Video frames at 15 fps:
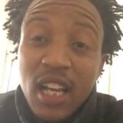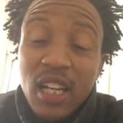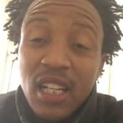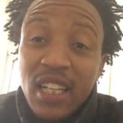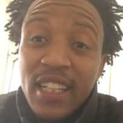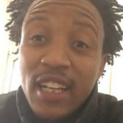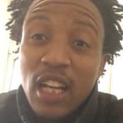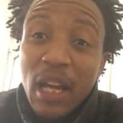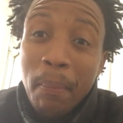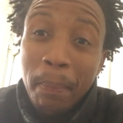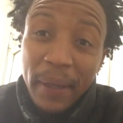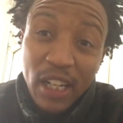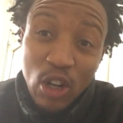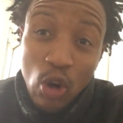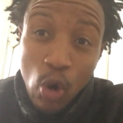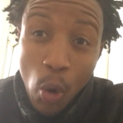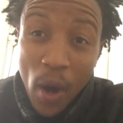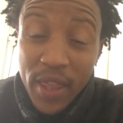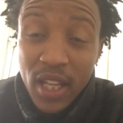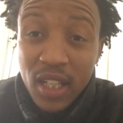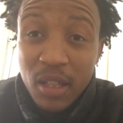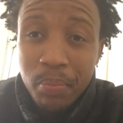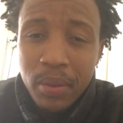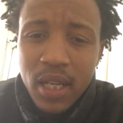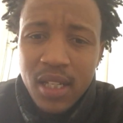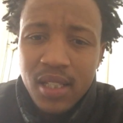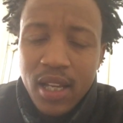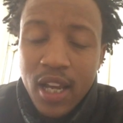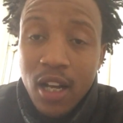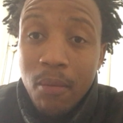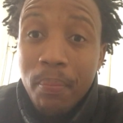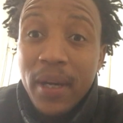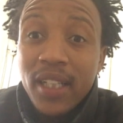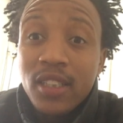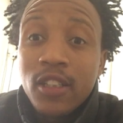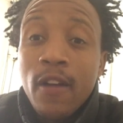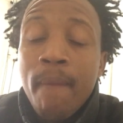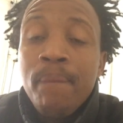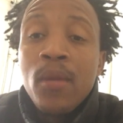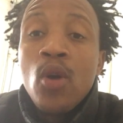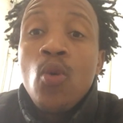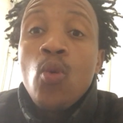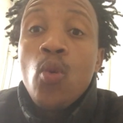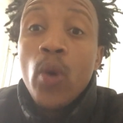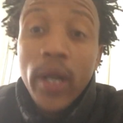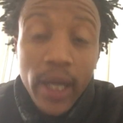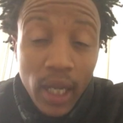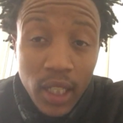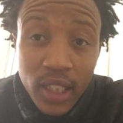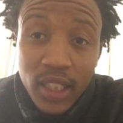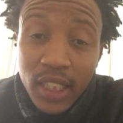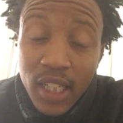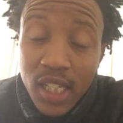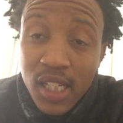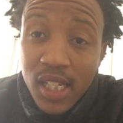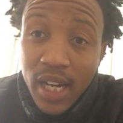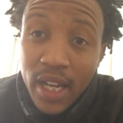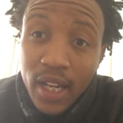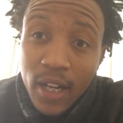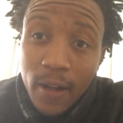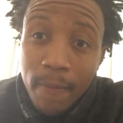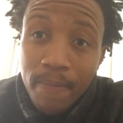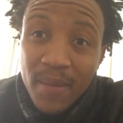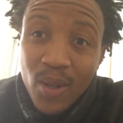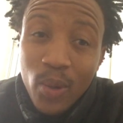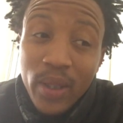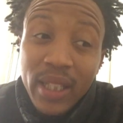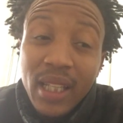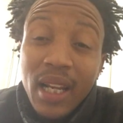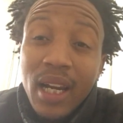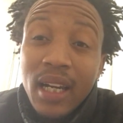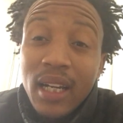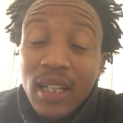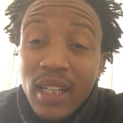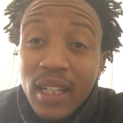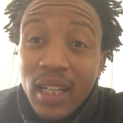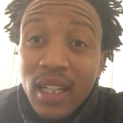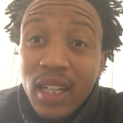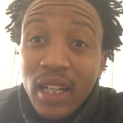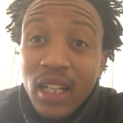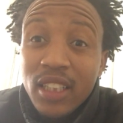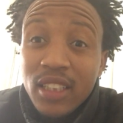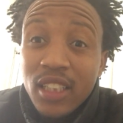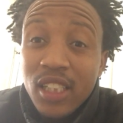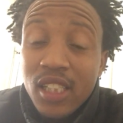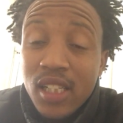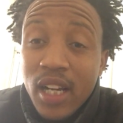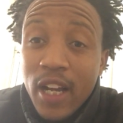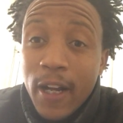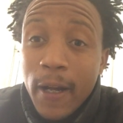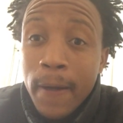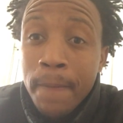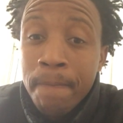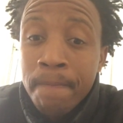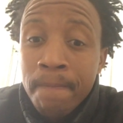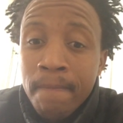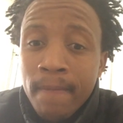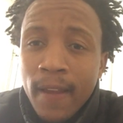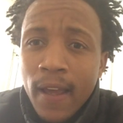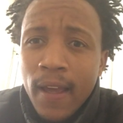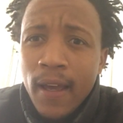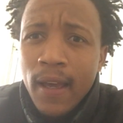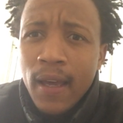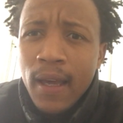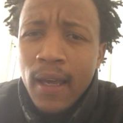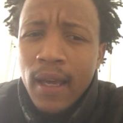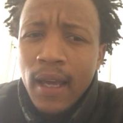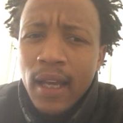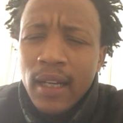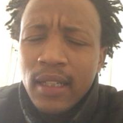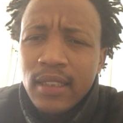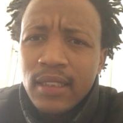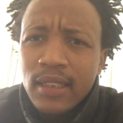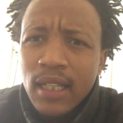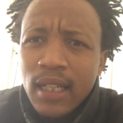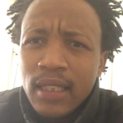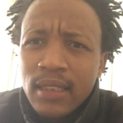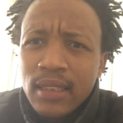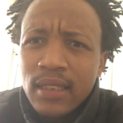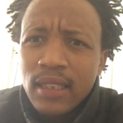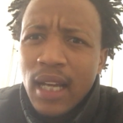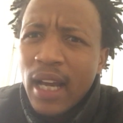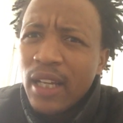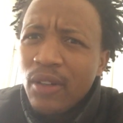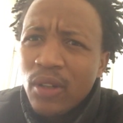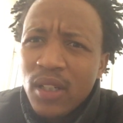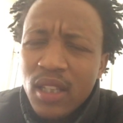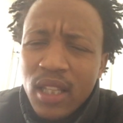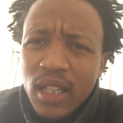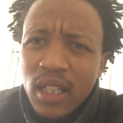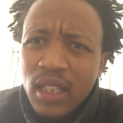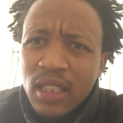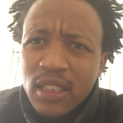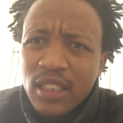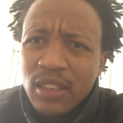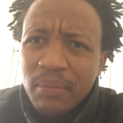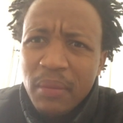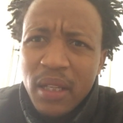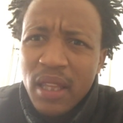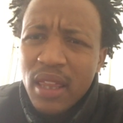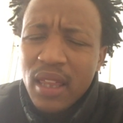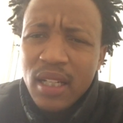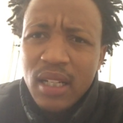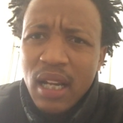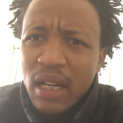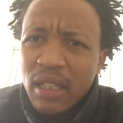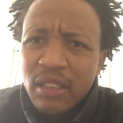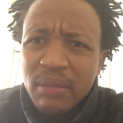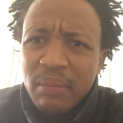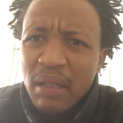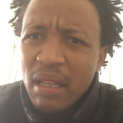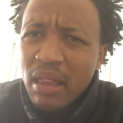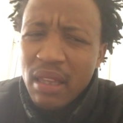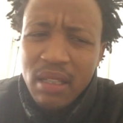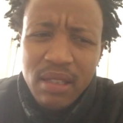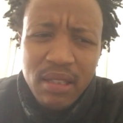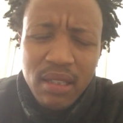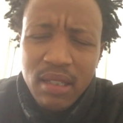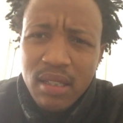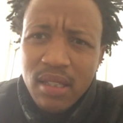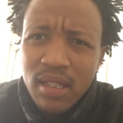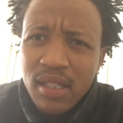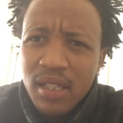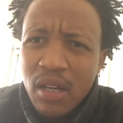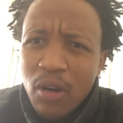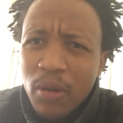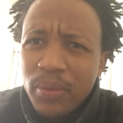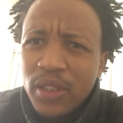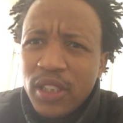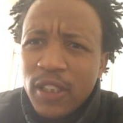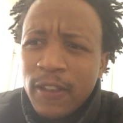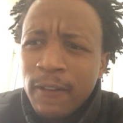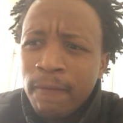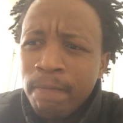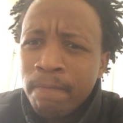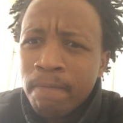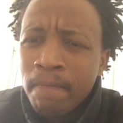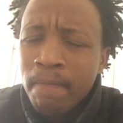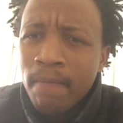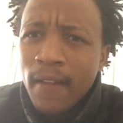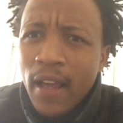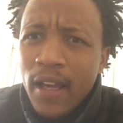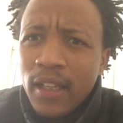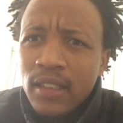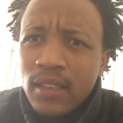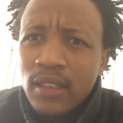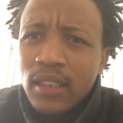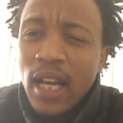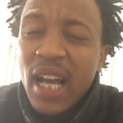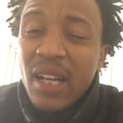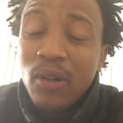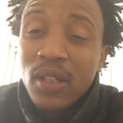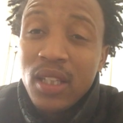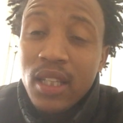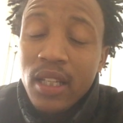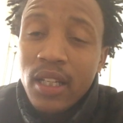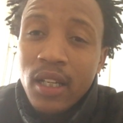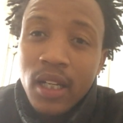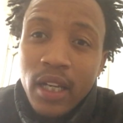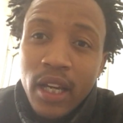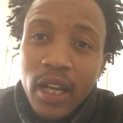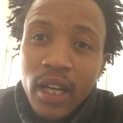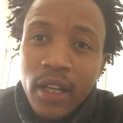league a bit lower than the PSL. But we really need a striker. We really need a striker. And I don't think Darren Smith is the option. And I don't think